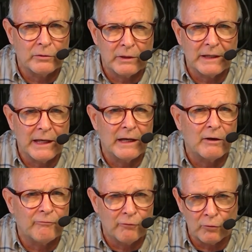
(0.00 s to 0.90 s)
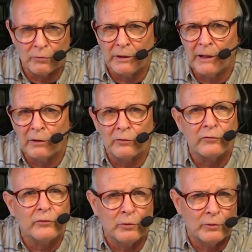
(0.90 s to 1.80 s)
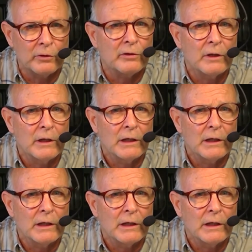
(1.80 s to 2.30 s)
You can get a full year student